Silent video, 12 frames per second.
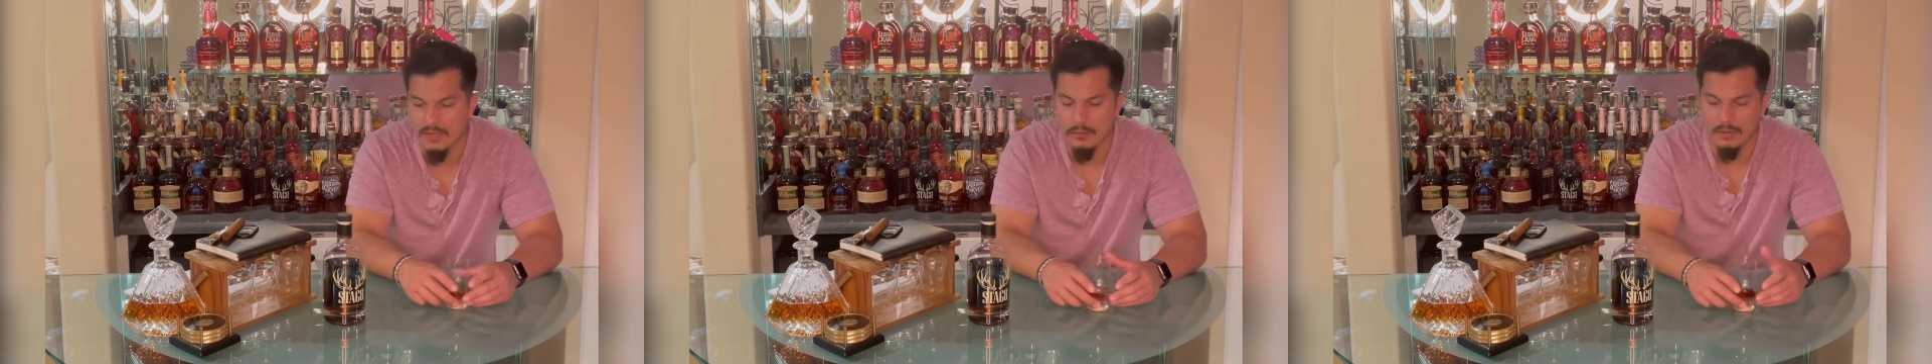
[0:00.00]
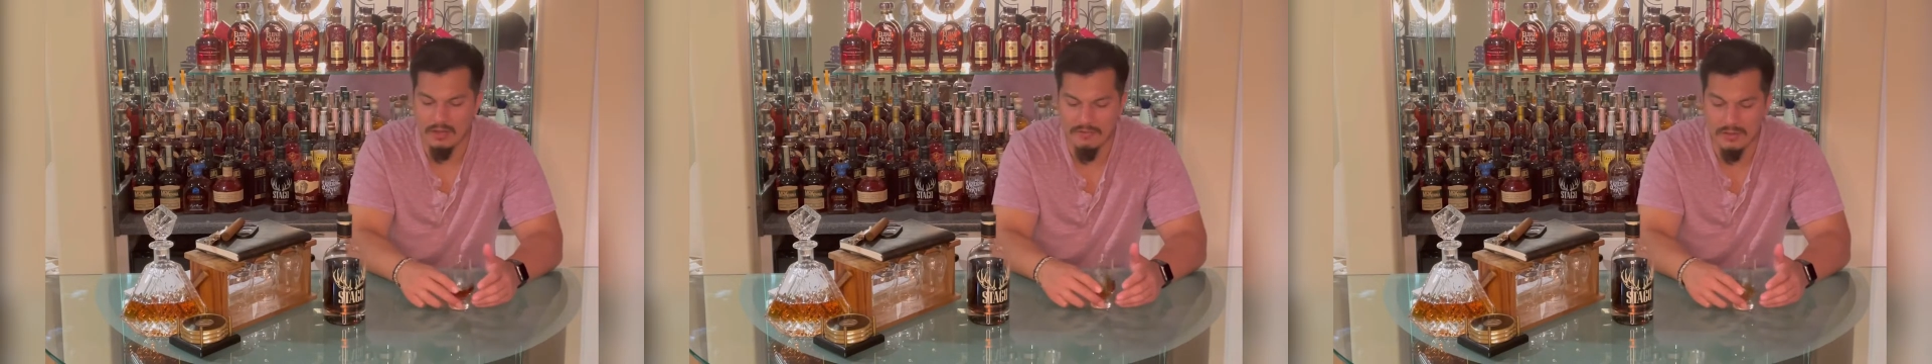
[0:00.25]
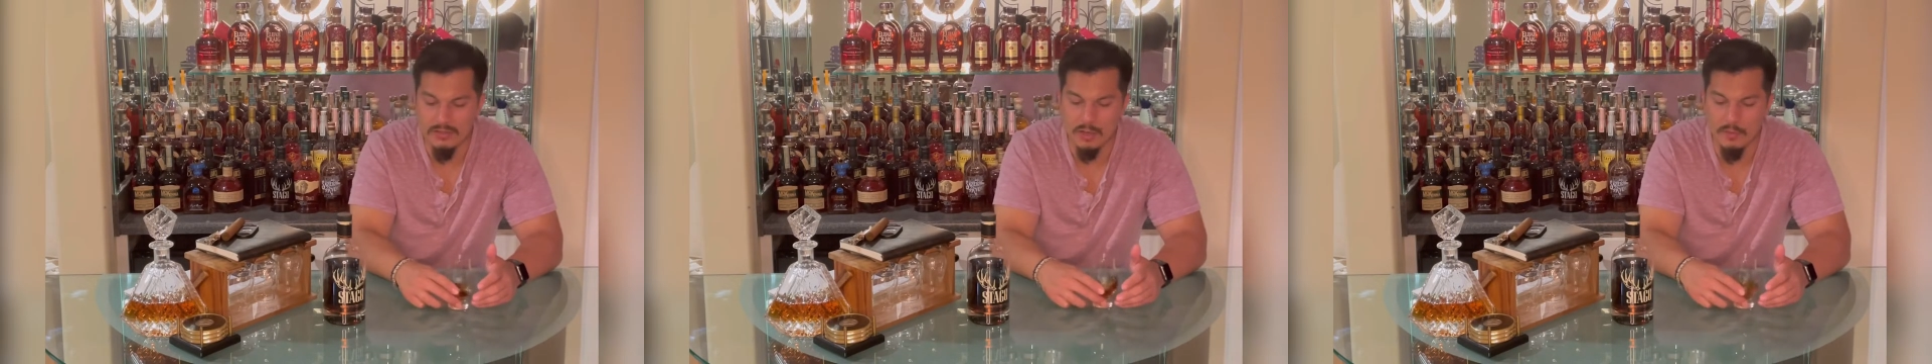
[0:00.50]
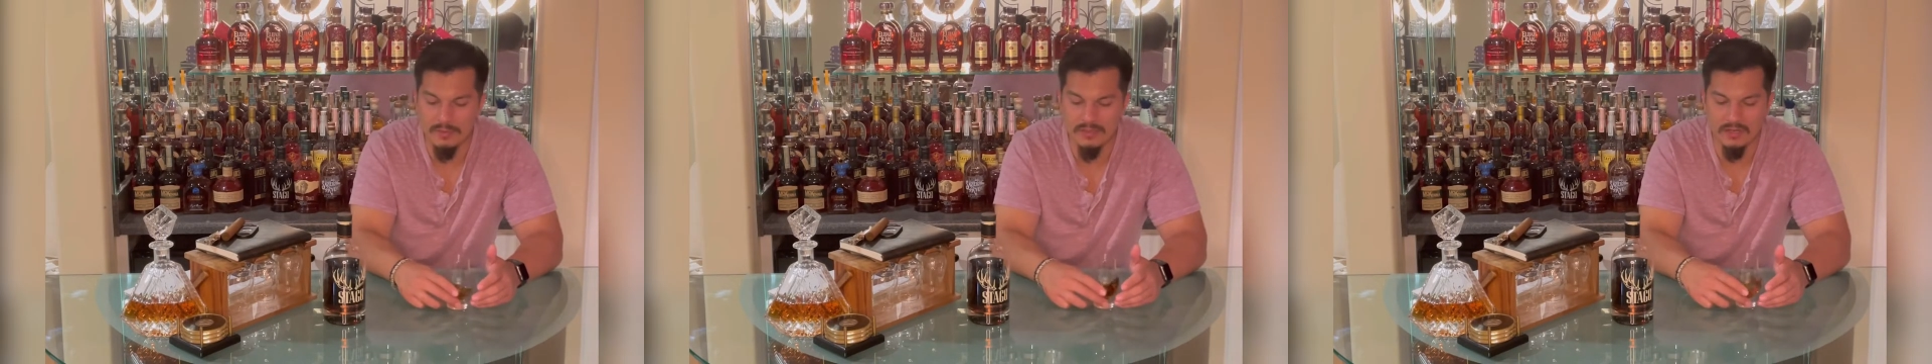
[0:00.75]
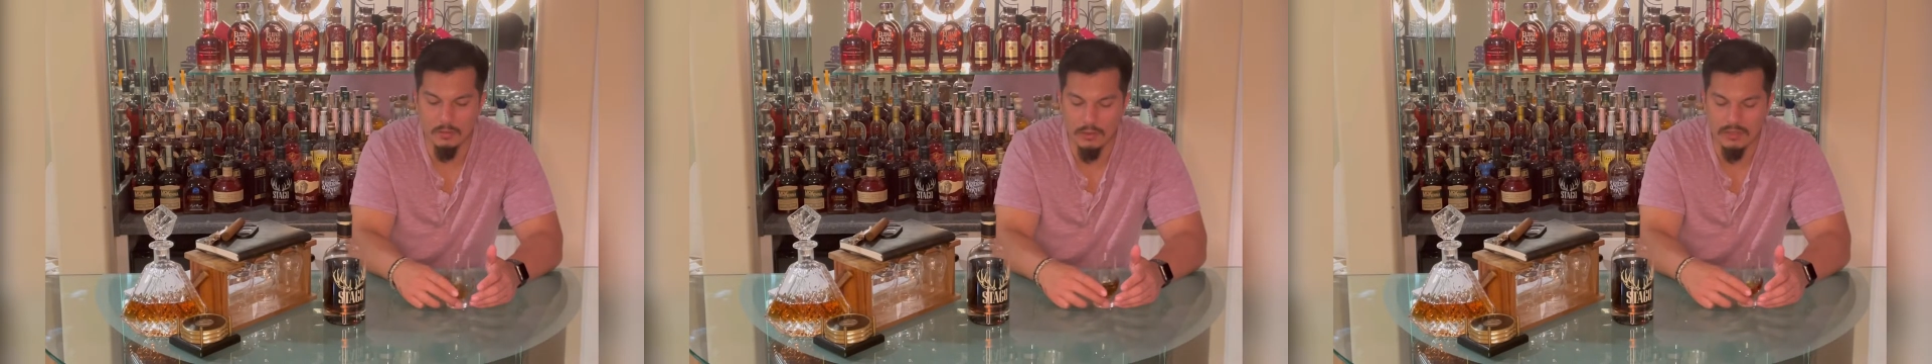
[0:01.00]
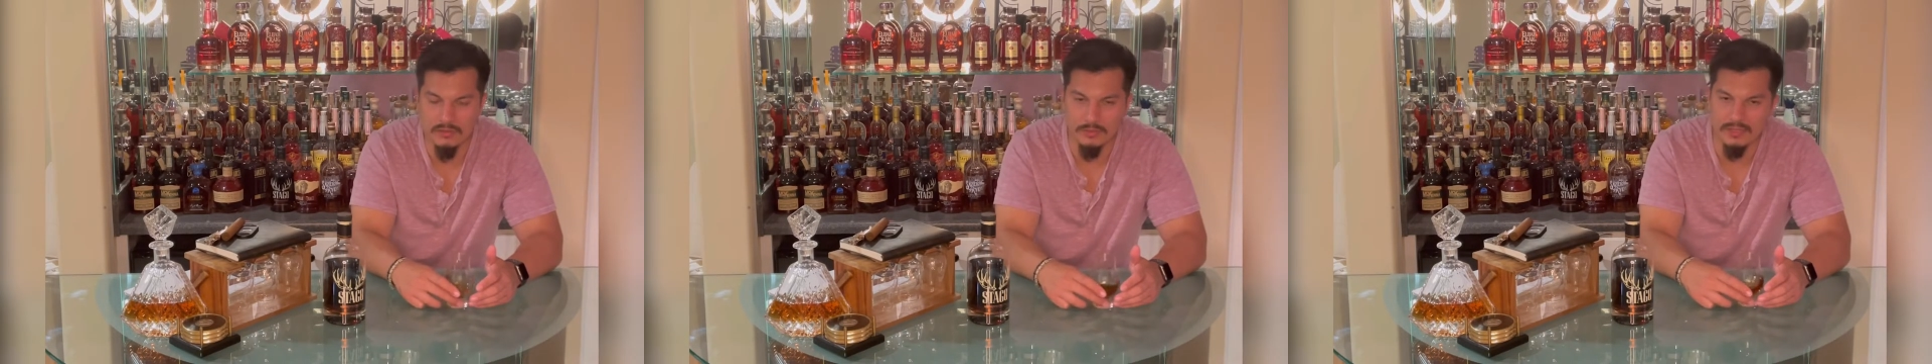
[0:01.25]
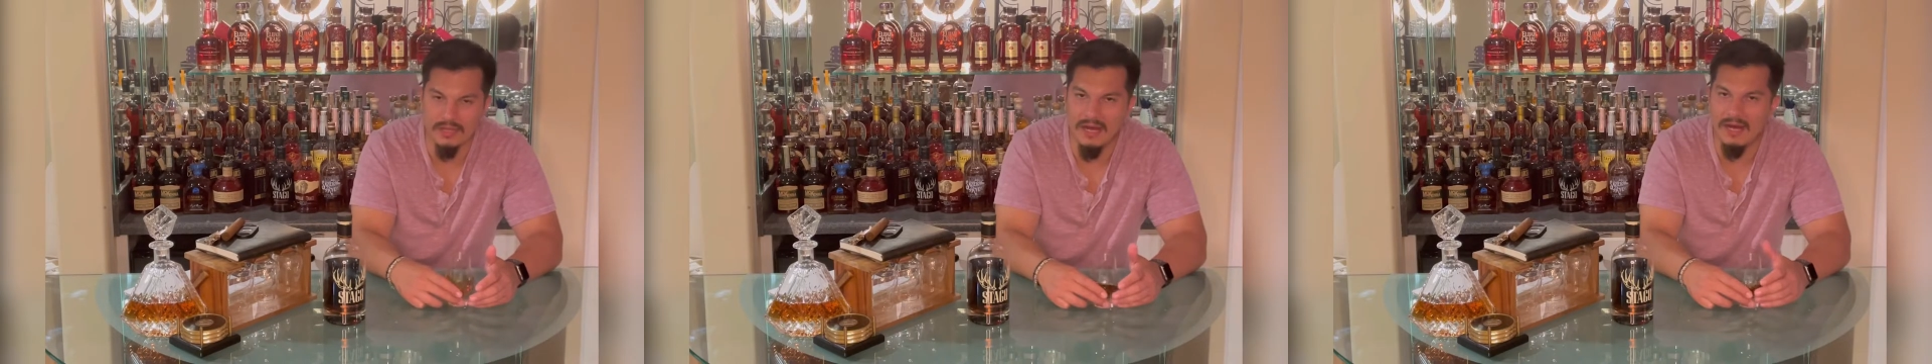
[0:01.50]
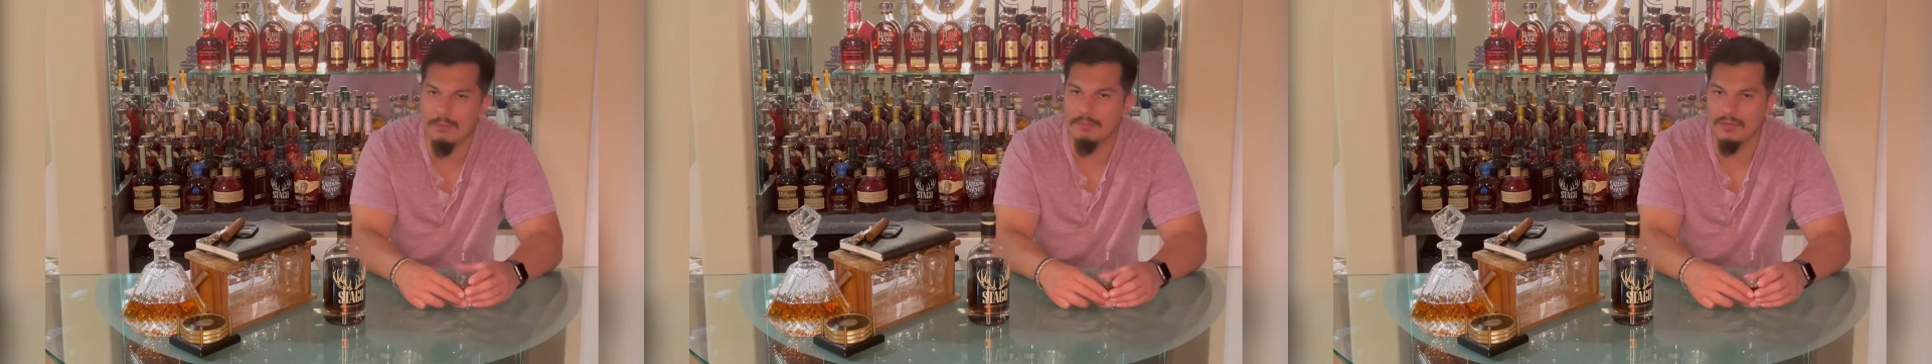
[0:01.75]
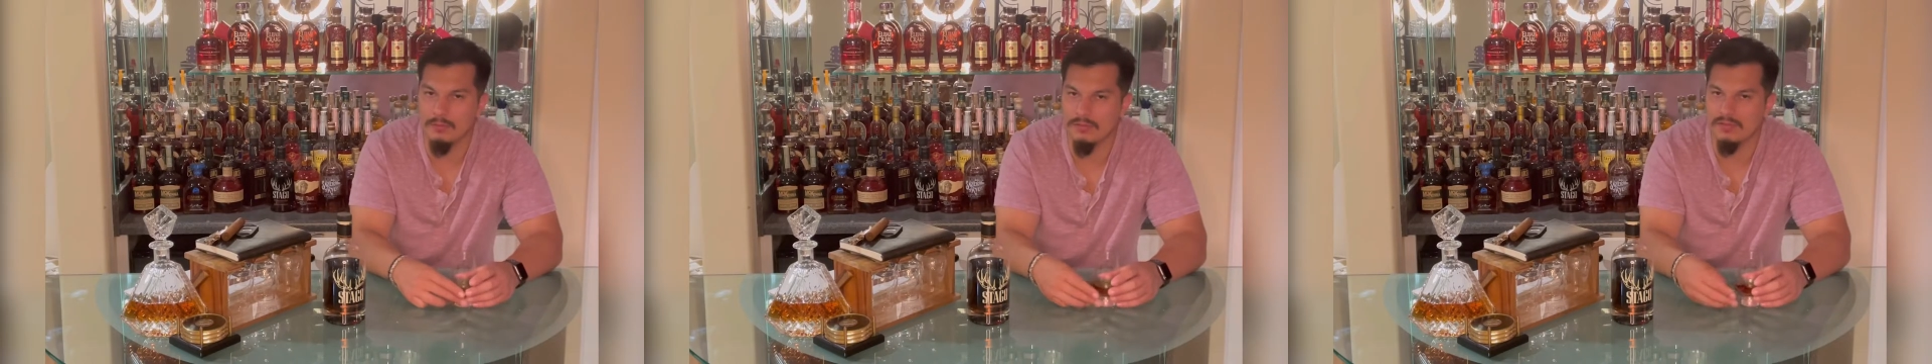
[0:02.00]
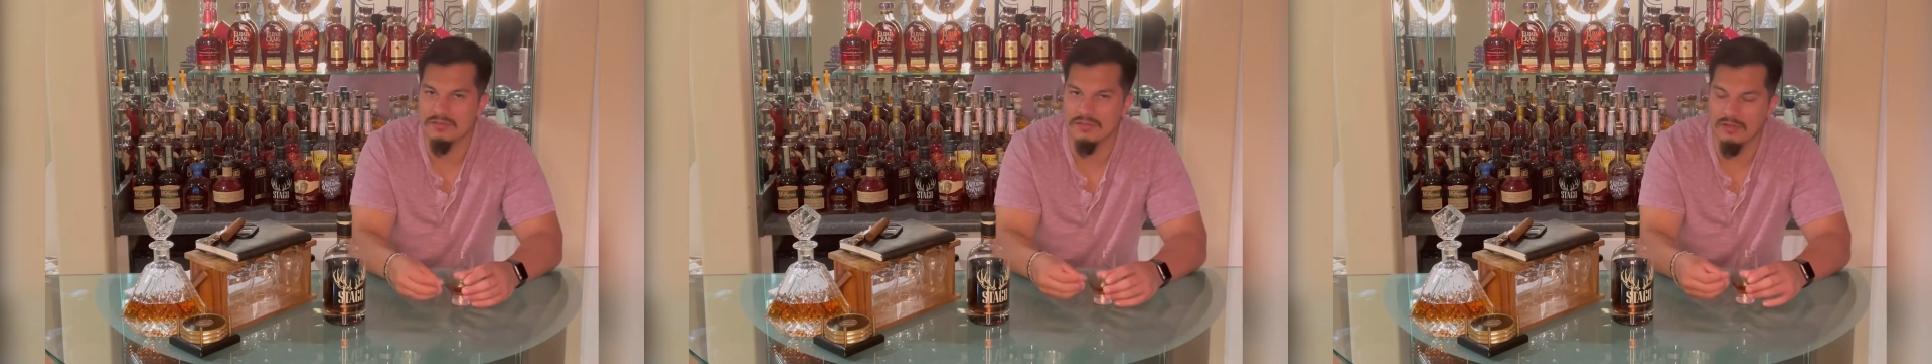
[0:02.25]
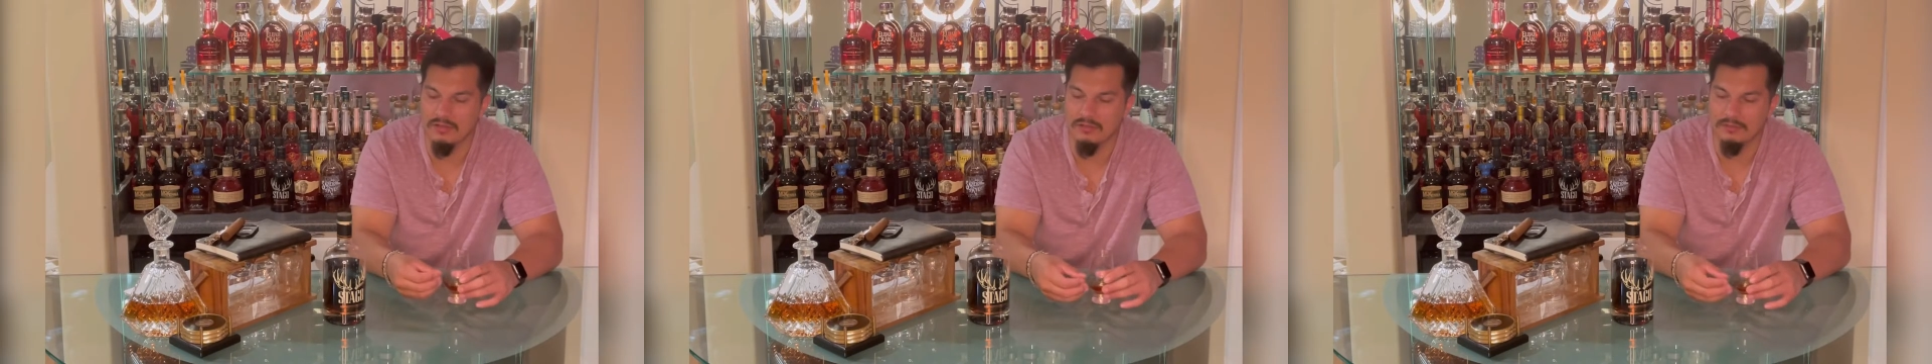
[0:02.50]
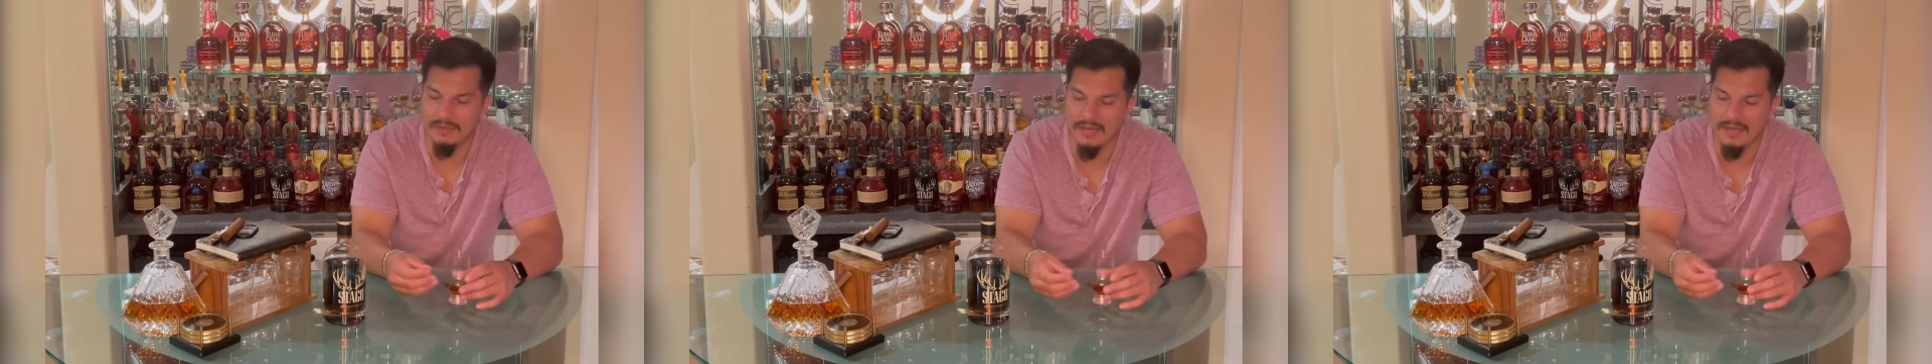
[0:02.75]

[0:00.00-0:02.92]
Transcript: When I first opened it, it was really hot, but it was still,